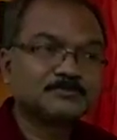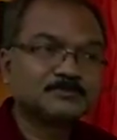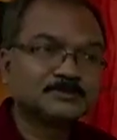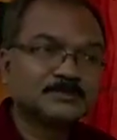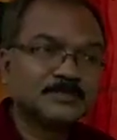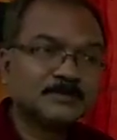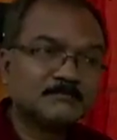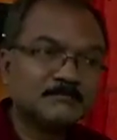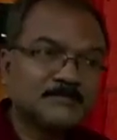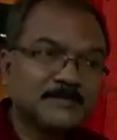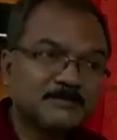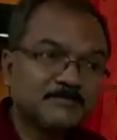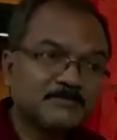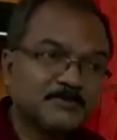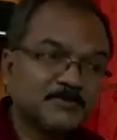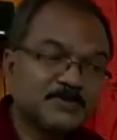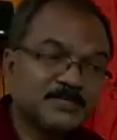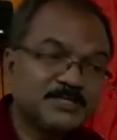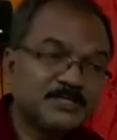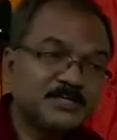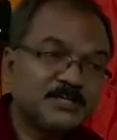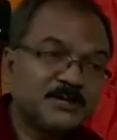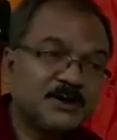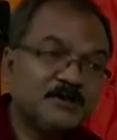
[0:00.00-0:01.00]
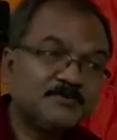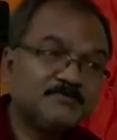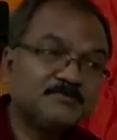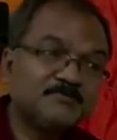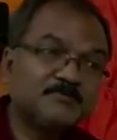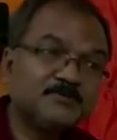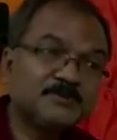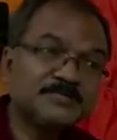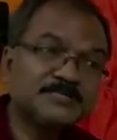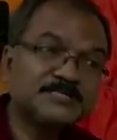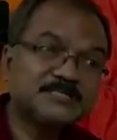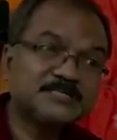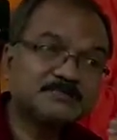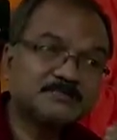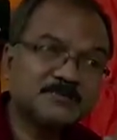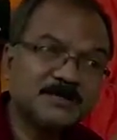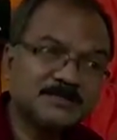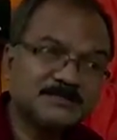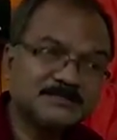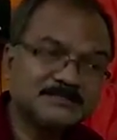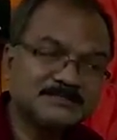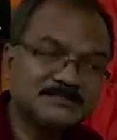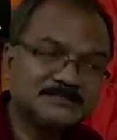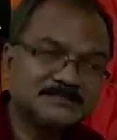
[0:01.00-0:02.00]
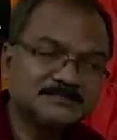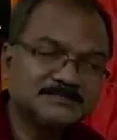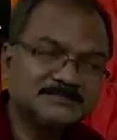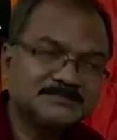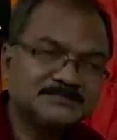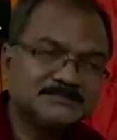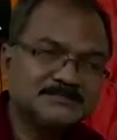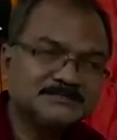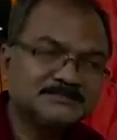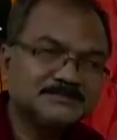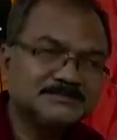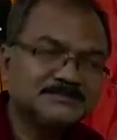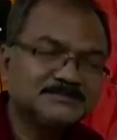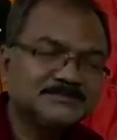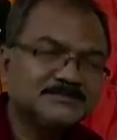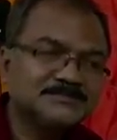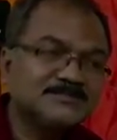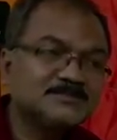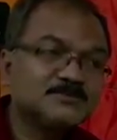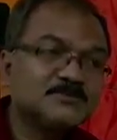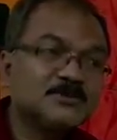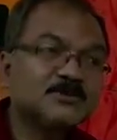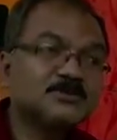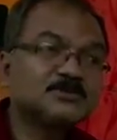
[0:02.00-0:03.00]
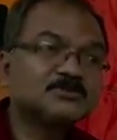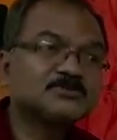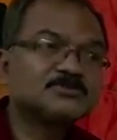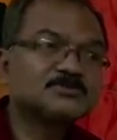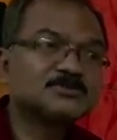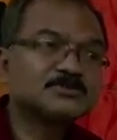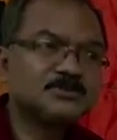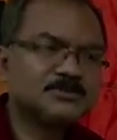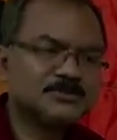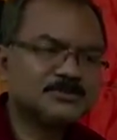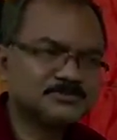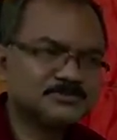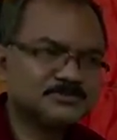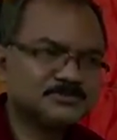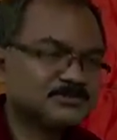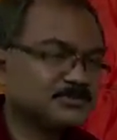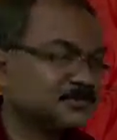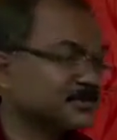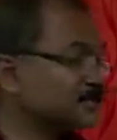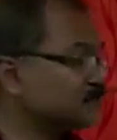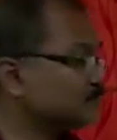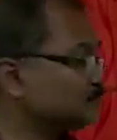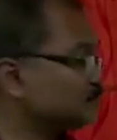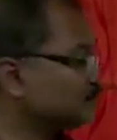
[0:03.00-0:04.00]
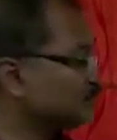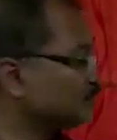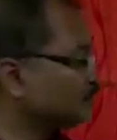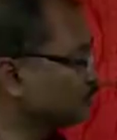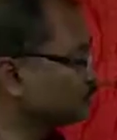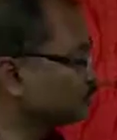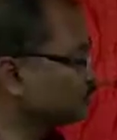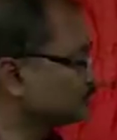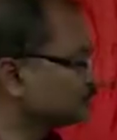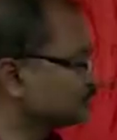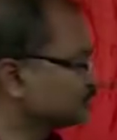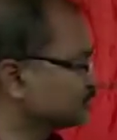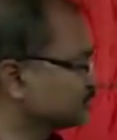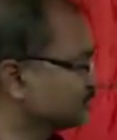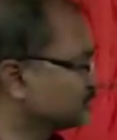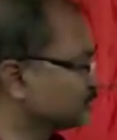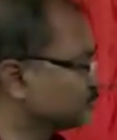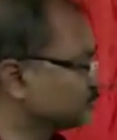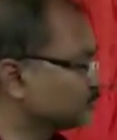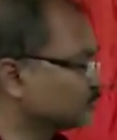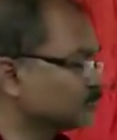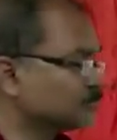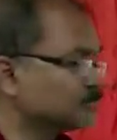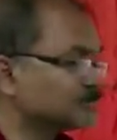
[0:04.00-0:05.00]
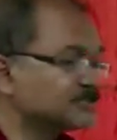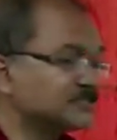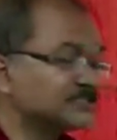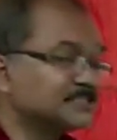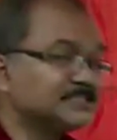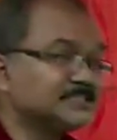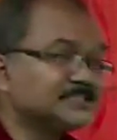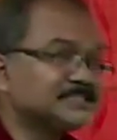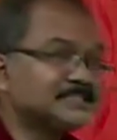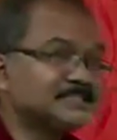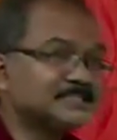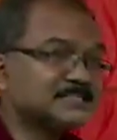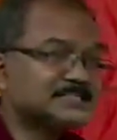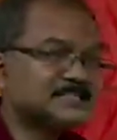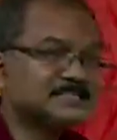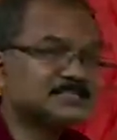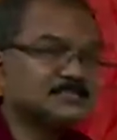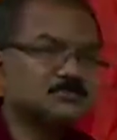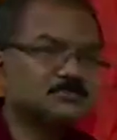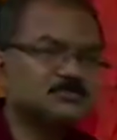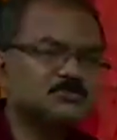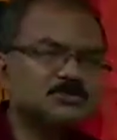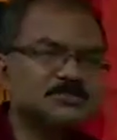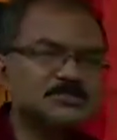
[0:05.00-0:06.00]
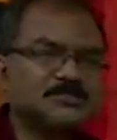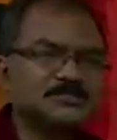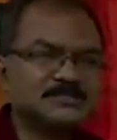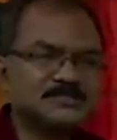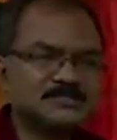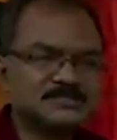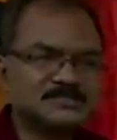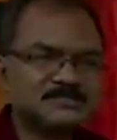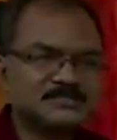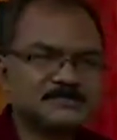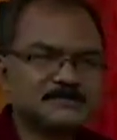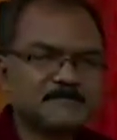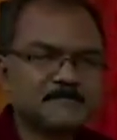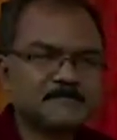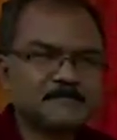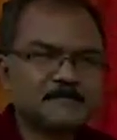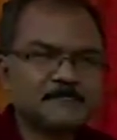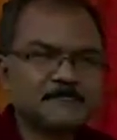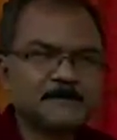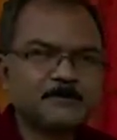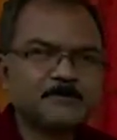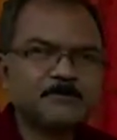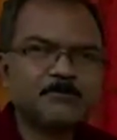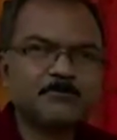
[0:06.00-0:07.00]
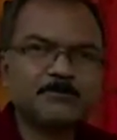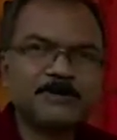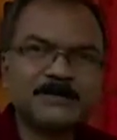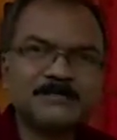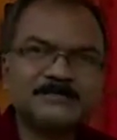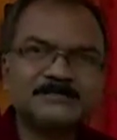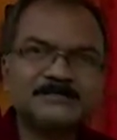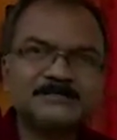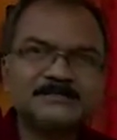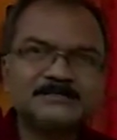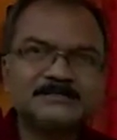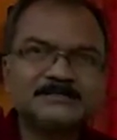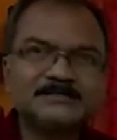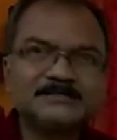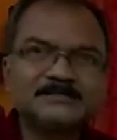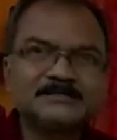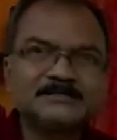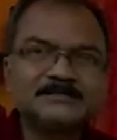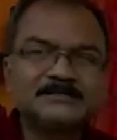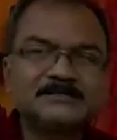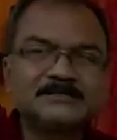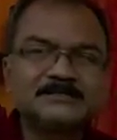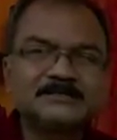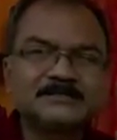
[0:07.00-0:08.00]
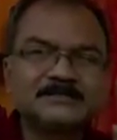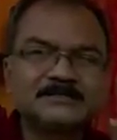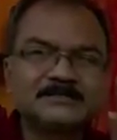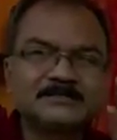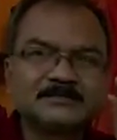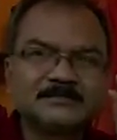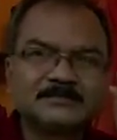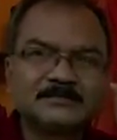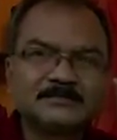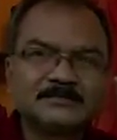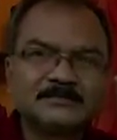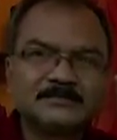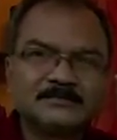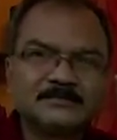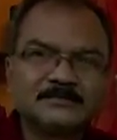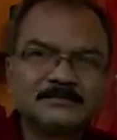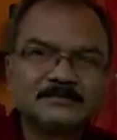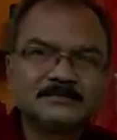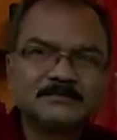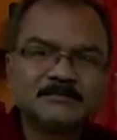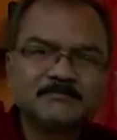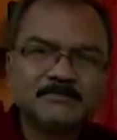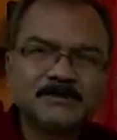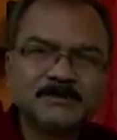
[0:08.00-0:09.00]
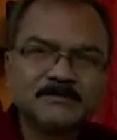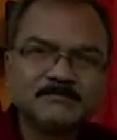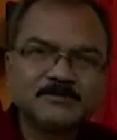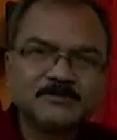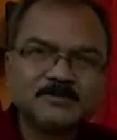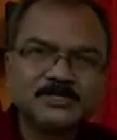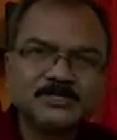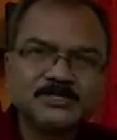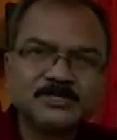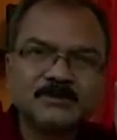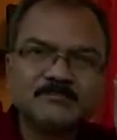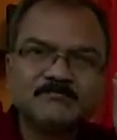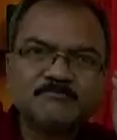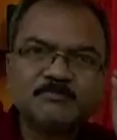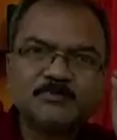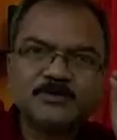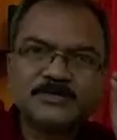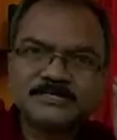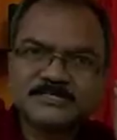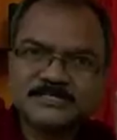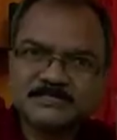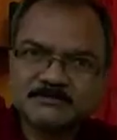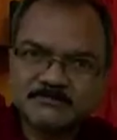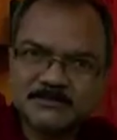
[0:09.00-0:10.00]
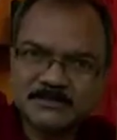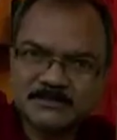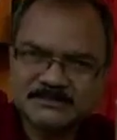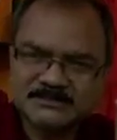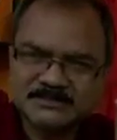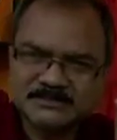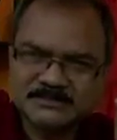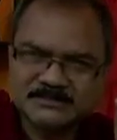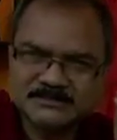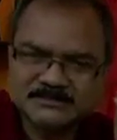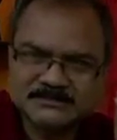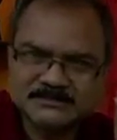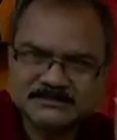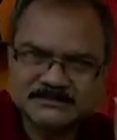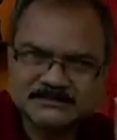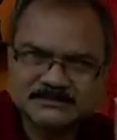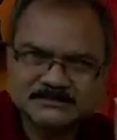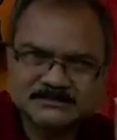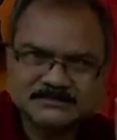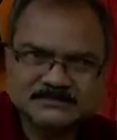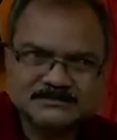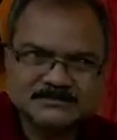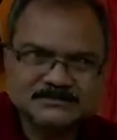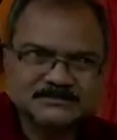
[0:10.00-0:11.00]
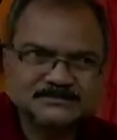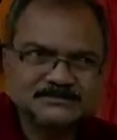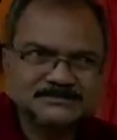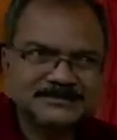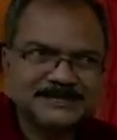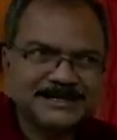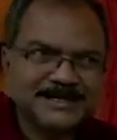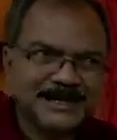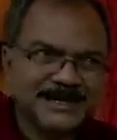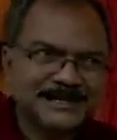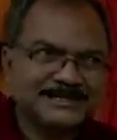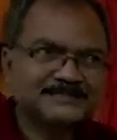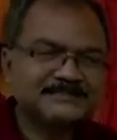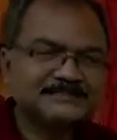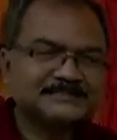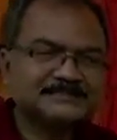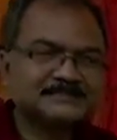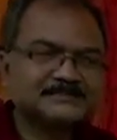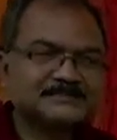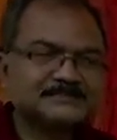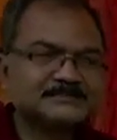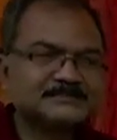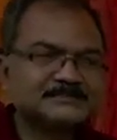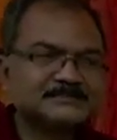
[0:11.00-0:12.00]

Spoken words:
The memory of poet's mother is also lost. Here both indicates two things. One, the memory of poet's mother, and